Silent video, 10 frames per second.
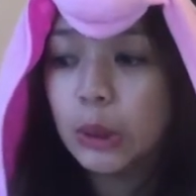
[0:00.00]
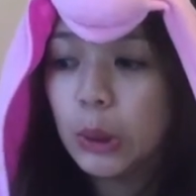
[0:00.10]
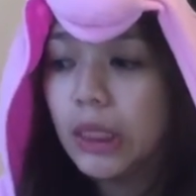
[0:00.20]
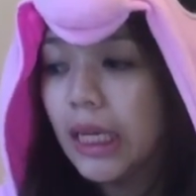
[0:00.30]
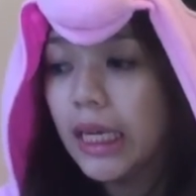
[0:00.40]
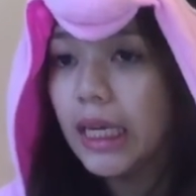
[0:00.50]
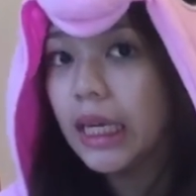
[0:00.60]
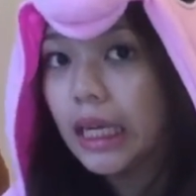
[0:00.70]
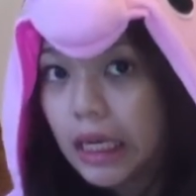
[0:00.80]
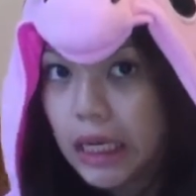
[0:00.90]
So
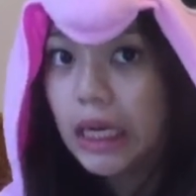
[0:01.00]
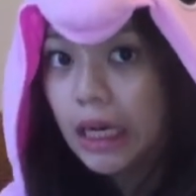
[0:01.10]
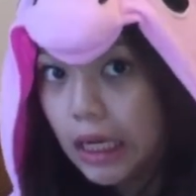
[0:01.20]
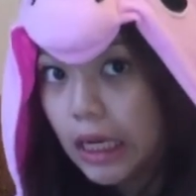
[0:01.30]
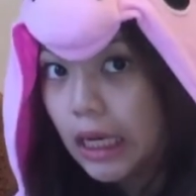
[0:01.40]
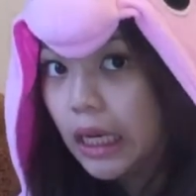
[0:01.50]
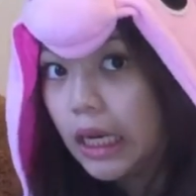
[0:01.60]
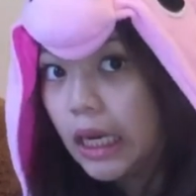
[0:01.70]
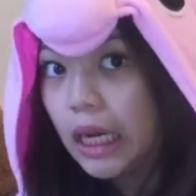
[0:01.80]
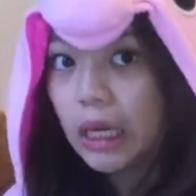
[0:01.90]
like,
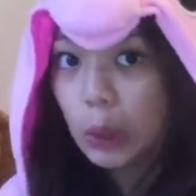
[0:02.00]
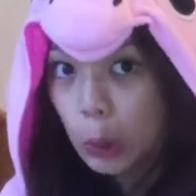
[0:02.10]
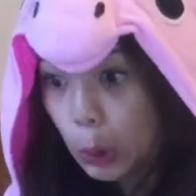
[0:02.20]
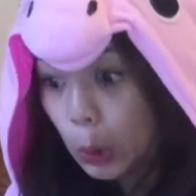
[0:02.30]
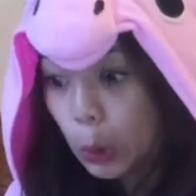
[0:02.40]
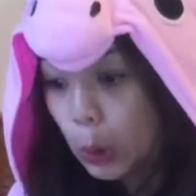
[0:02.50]
I don't know.